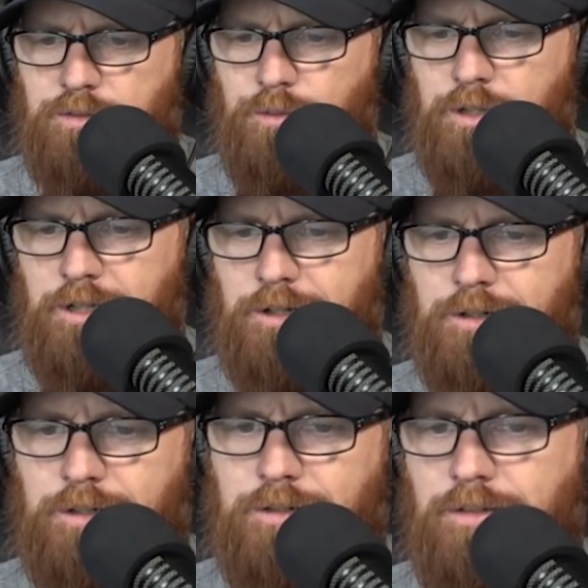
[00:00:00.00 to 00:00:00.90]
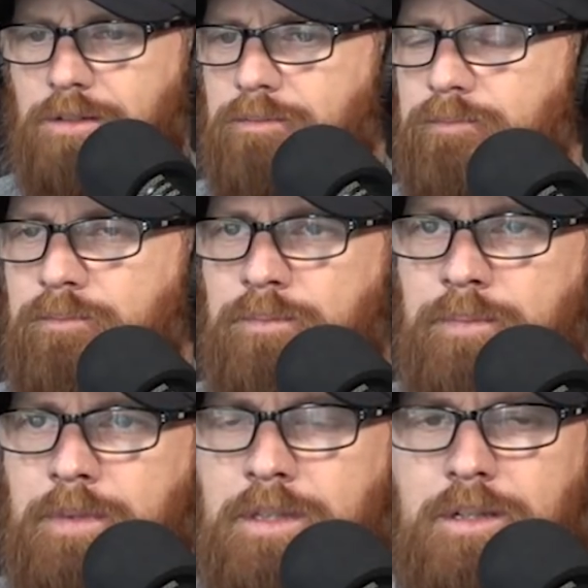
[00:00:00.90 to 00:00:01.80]

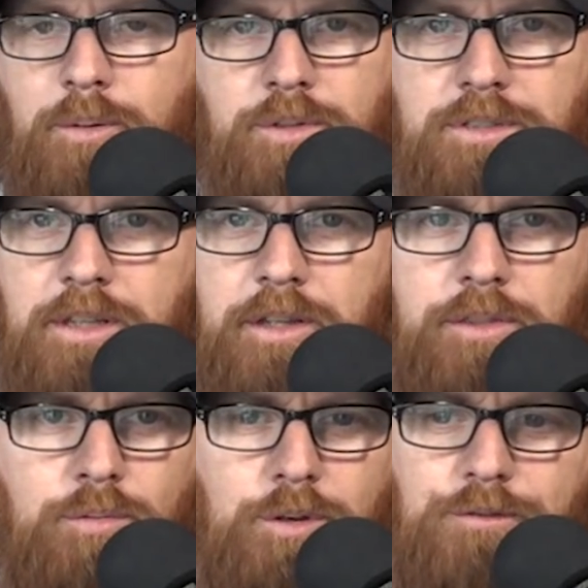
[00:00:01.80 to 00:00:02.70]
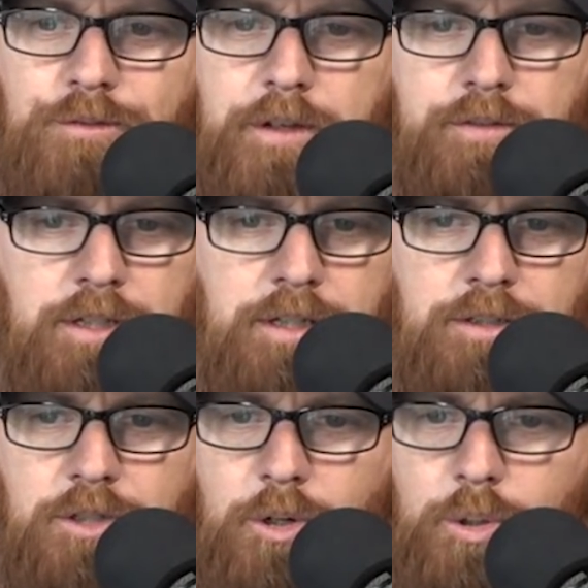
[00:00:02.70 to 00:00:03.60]

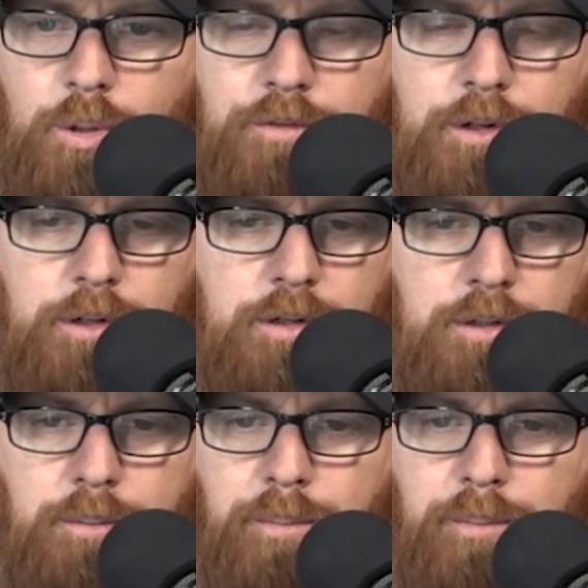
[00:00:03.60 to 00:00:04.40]
350 turnover